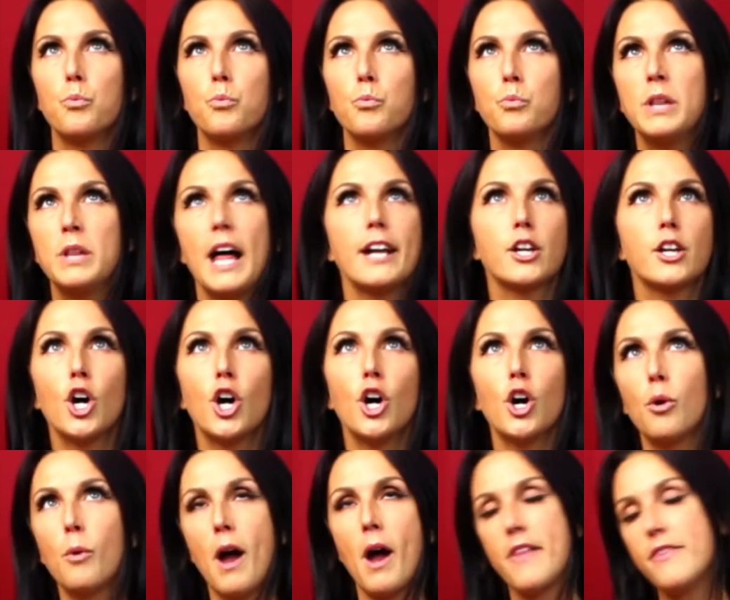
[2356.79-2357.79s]
let
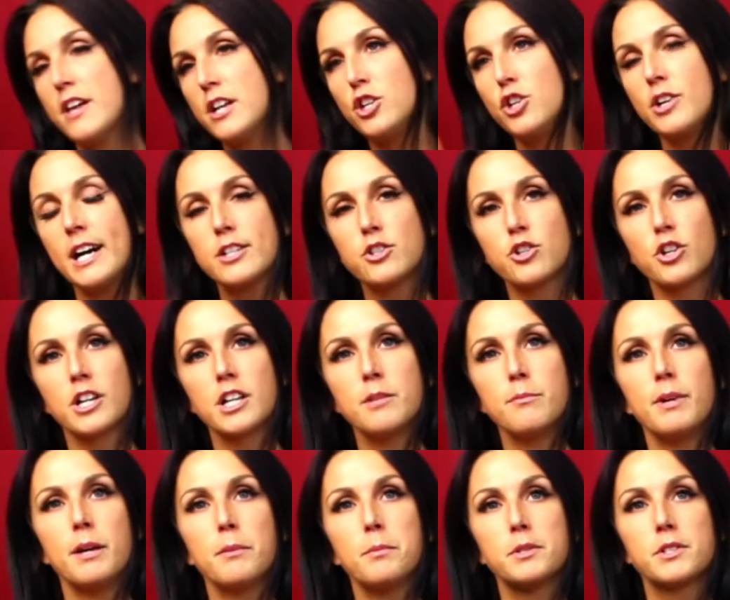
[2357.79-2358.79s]
go, and then you guys are going to
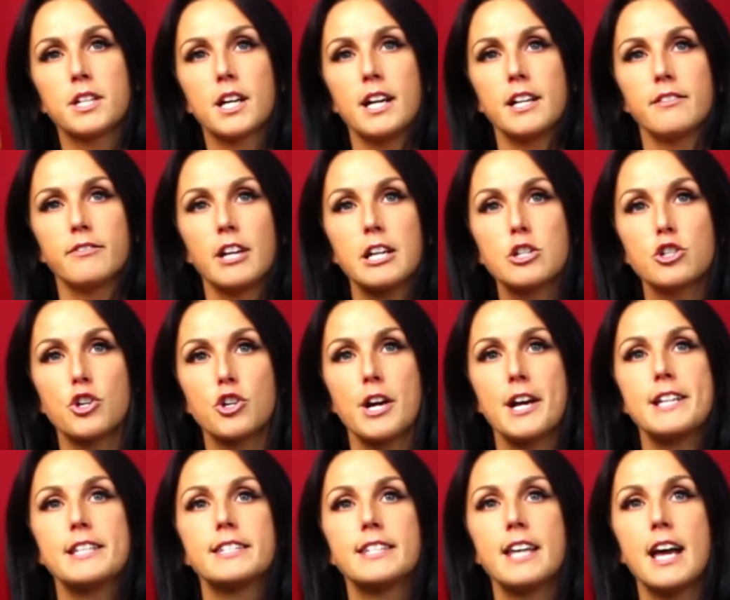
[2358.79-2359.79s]
be able to kind of like
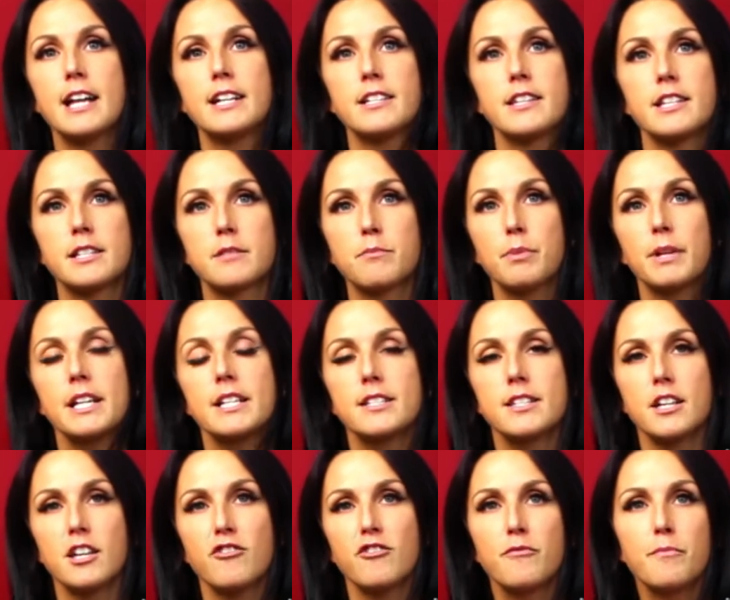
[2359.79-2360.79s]
transcend this place
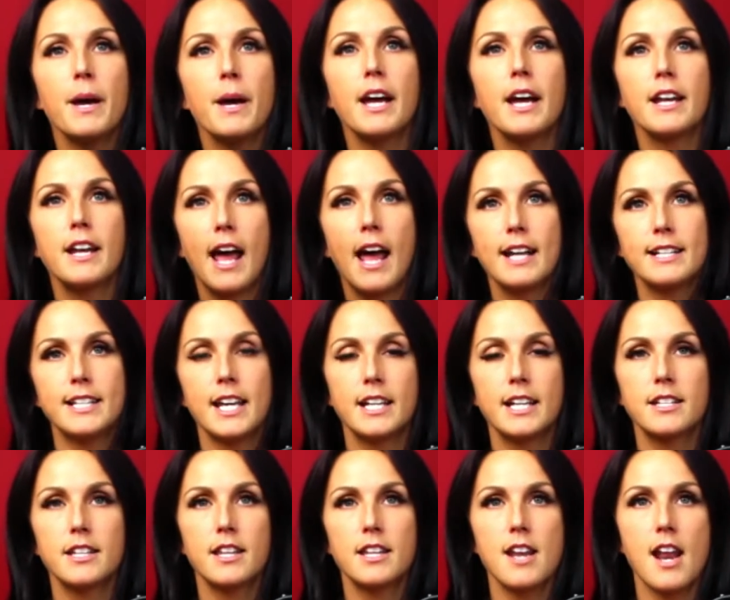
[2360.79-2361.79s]
that you've been and take it
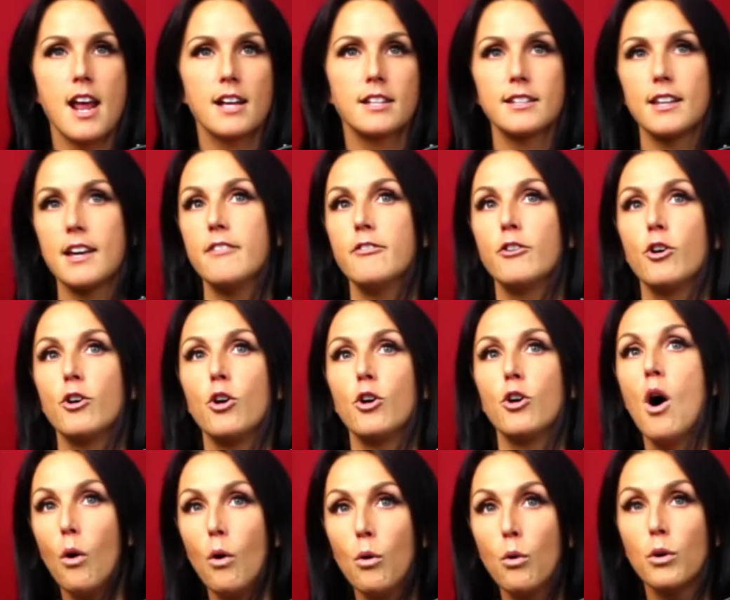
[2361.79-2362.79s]
to the next level,
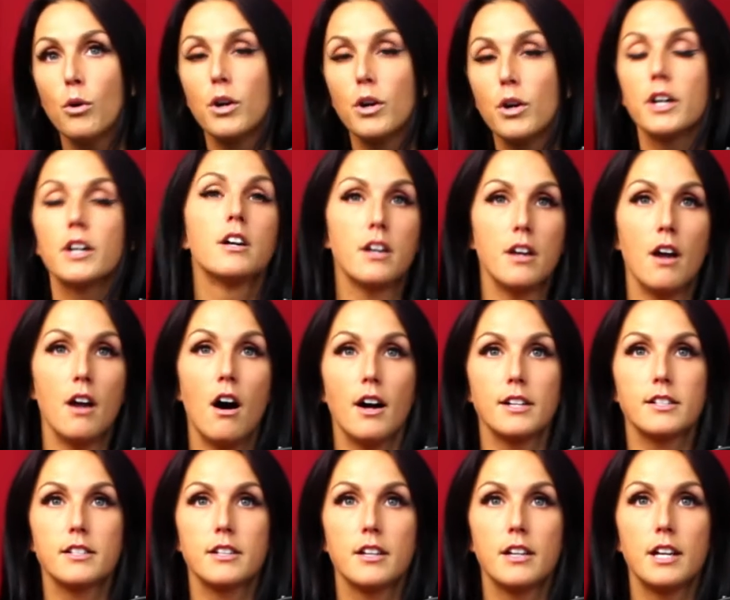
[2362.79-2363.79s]
or
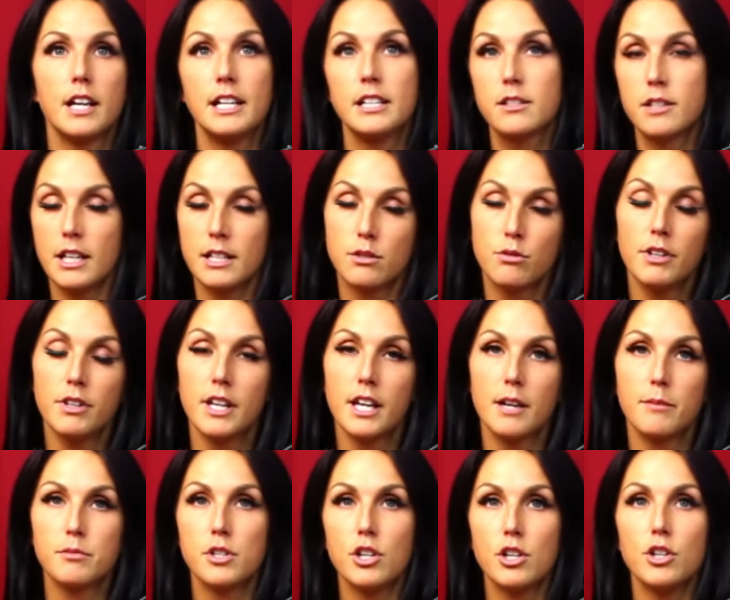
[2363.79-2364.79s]
not. It's really
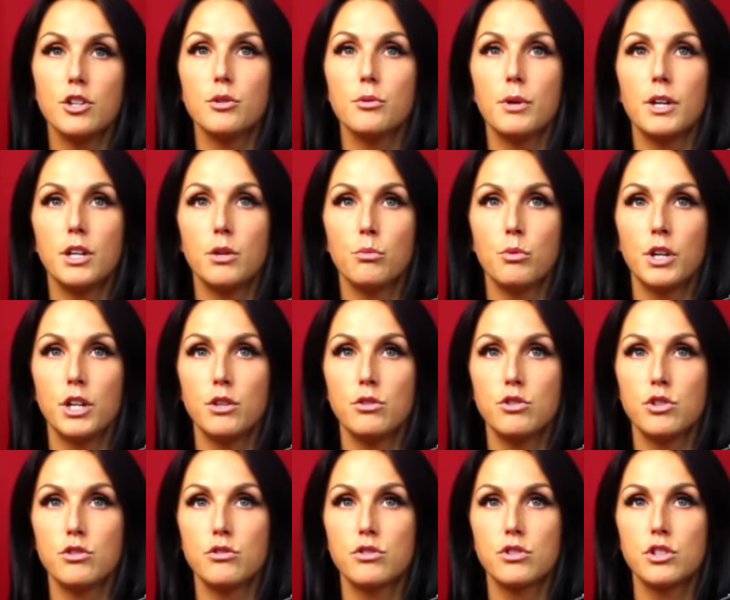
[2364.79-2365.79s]
up to you what you
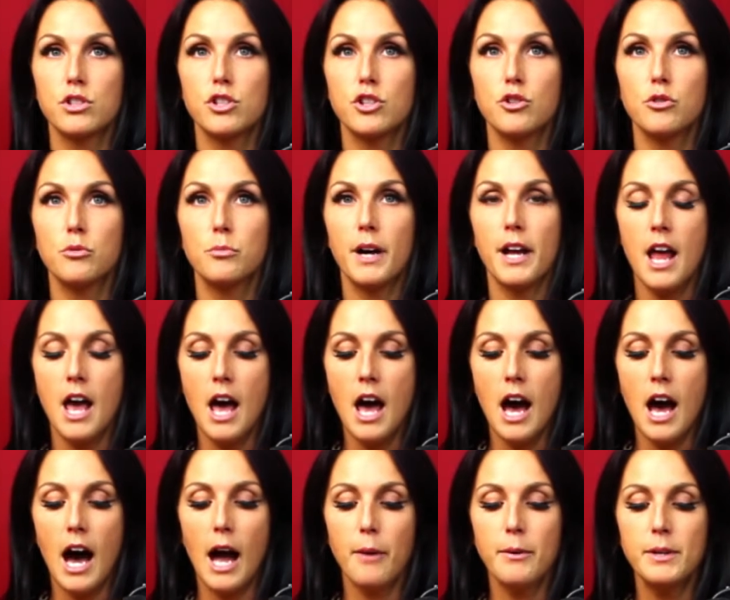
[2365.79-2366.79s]
choose to do. But
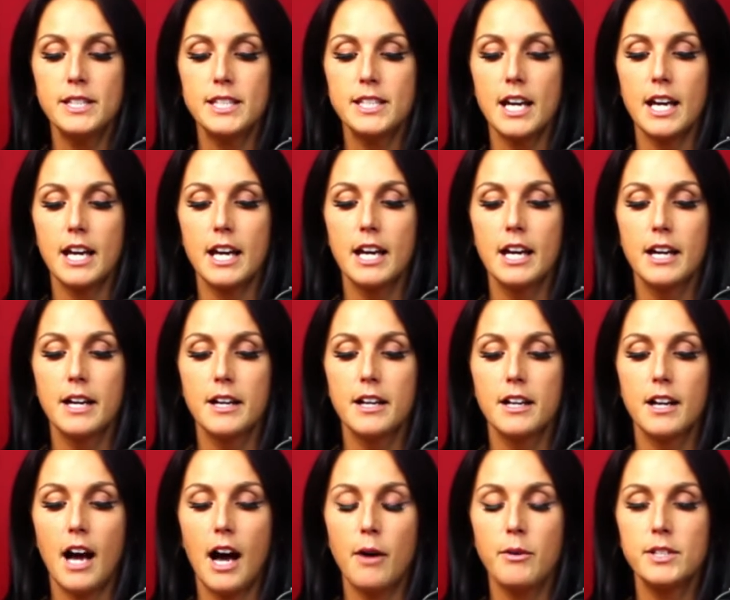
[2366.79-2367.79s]
I would say
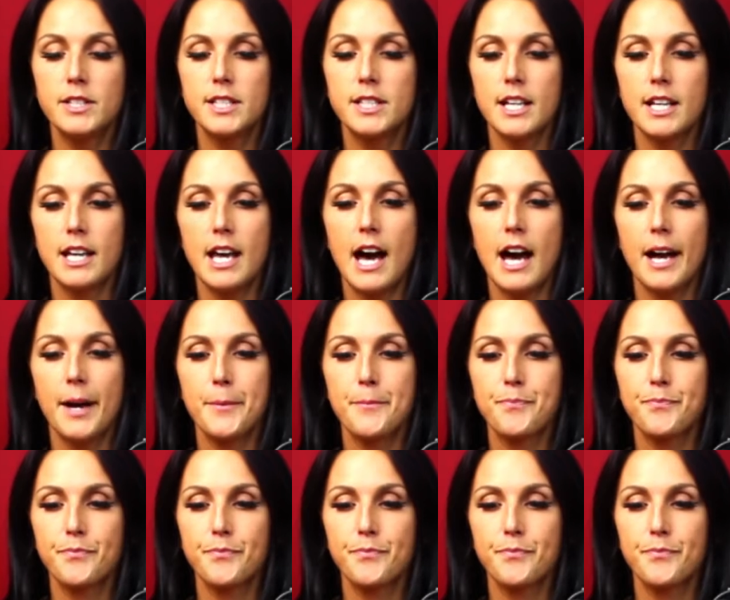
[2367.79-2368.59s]
yeah,